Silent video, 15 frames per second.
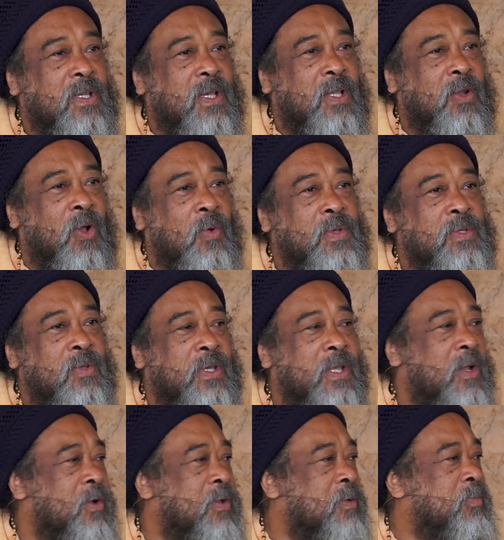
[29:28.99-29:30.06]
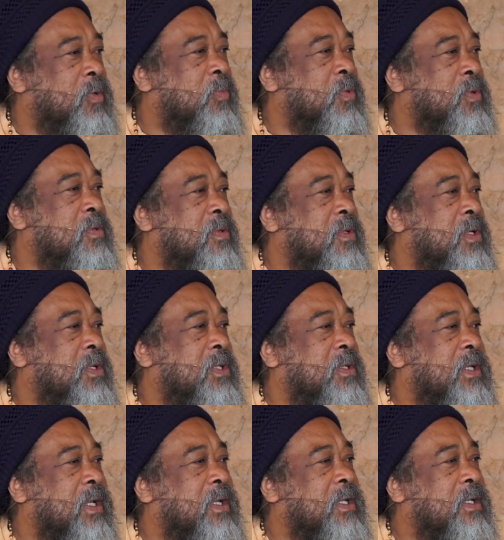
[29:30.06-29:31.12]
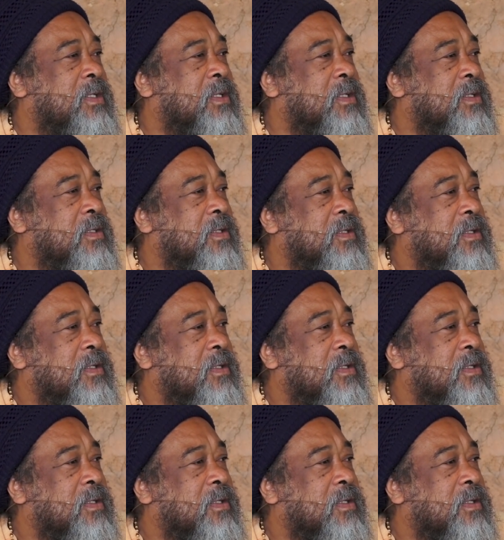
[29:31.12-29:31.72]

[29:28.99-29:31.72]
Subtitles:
and always looking at other people's they're eating,